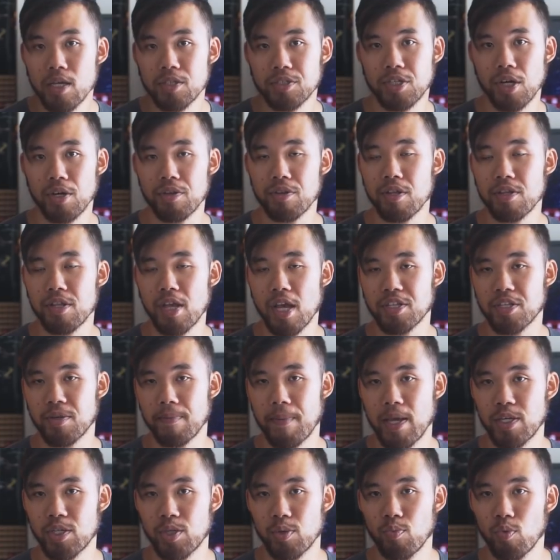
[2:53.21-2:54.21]
So the
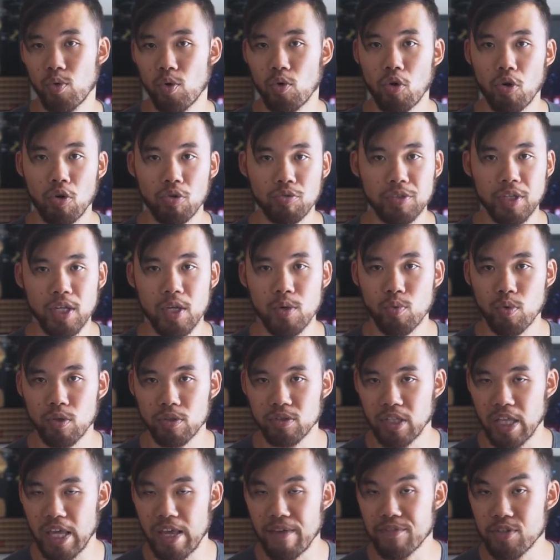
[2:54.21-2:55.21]
decimation will only
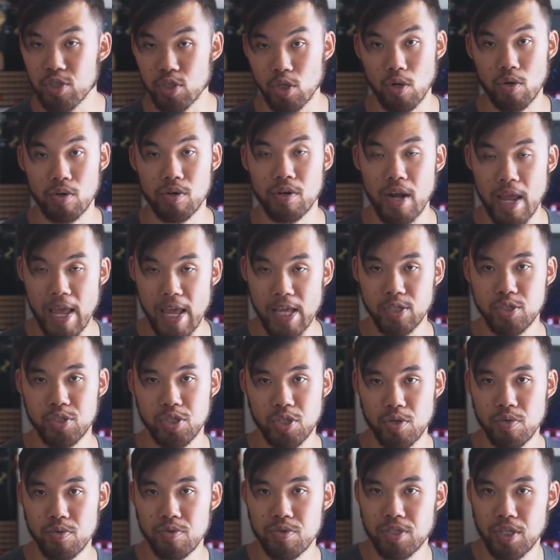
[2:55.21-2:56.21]
relieve certain
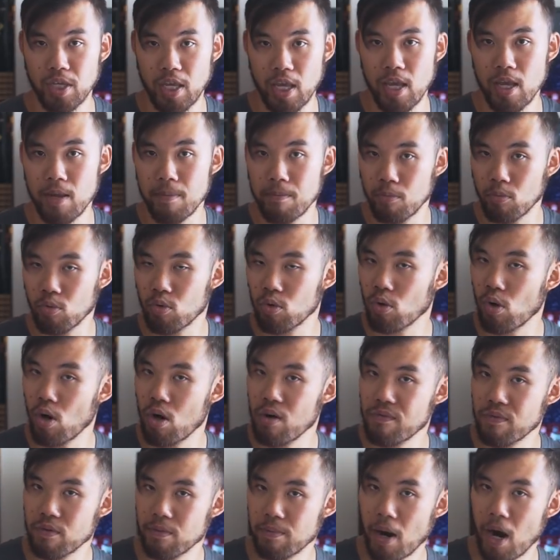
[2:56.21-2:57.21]
issues in more
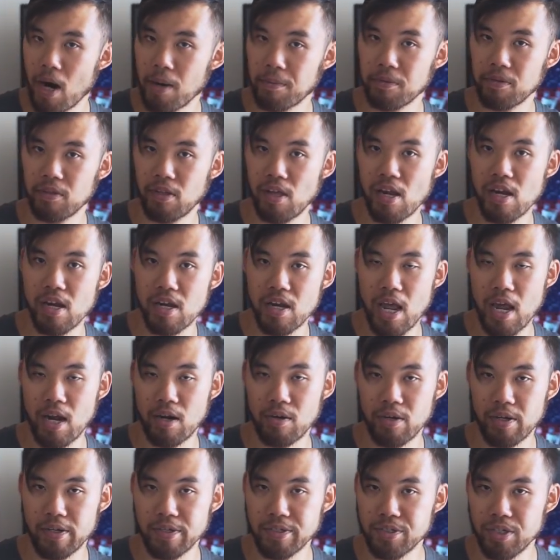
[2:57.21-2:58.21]
overpopulated
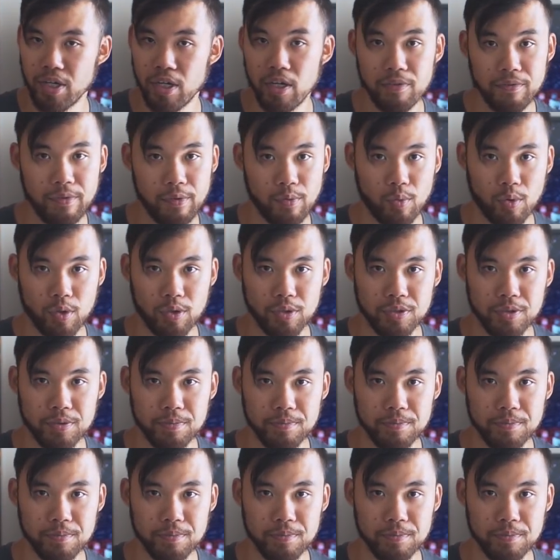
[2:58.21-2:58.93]
areas of the world.